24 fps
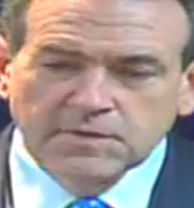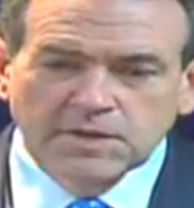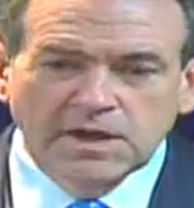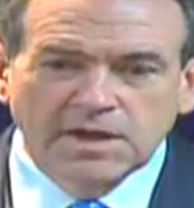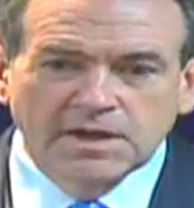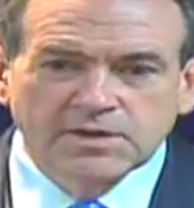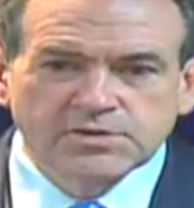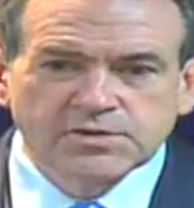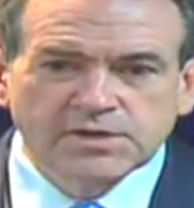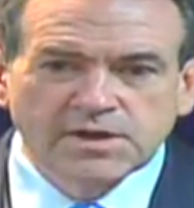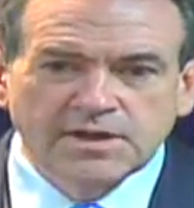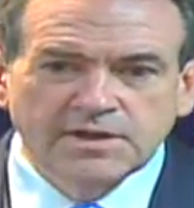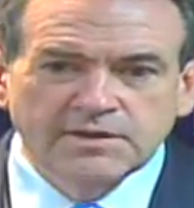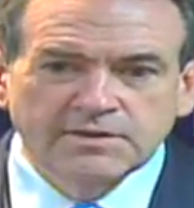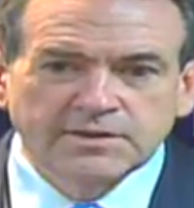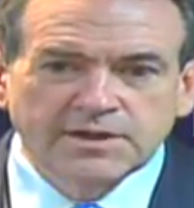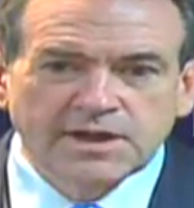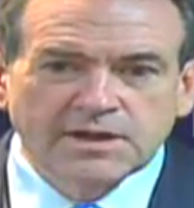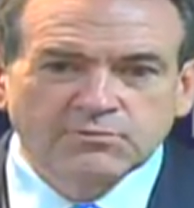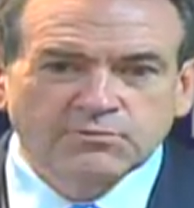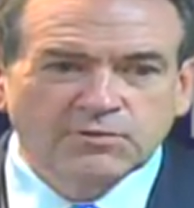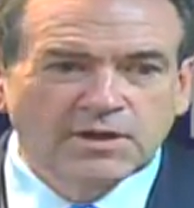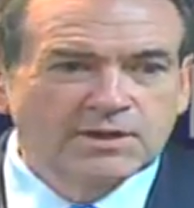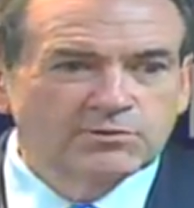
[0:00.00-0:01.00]
I'd say at
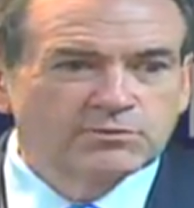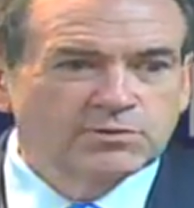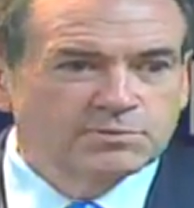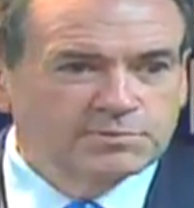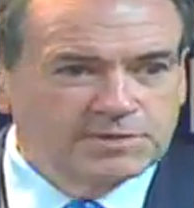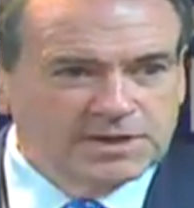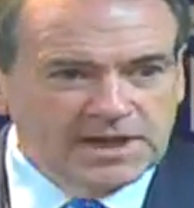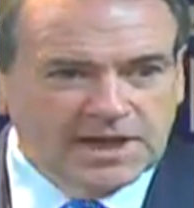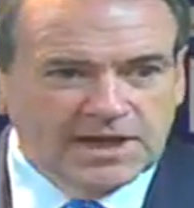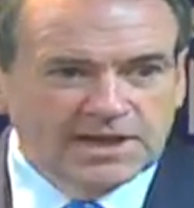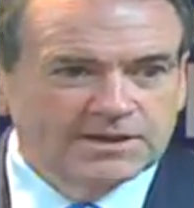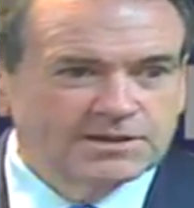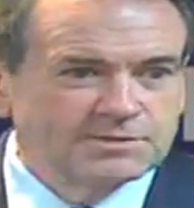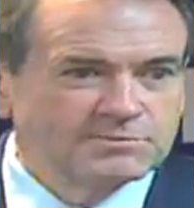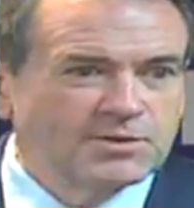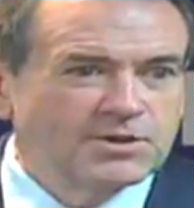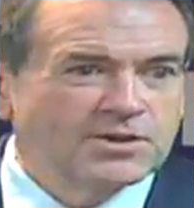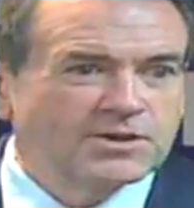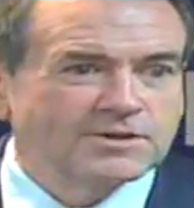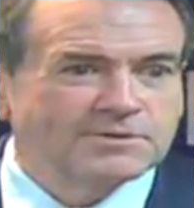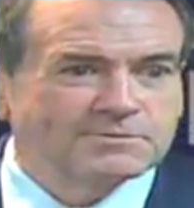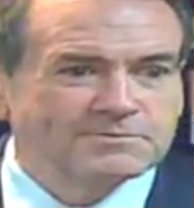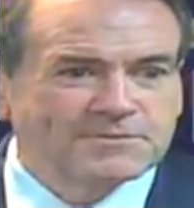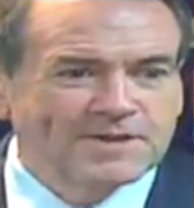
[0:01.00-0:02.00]
that rate we'll be ahead
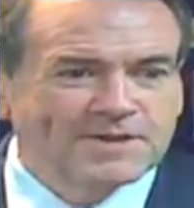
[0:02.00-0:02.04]
tomorrow.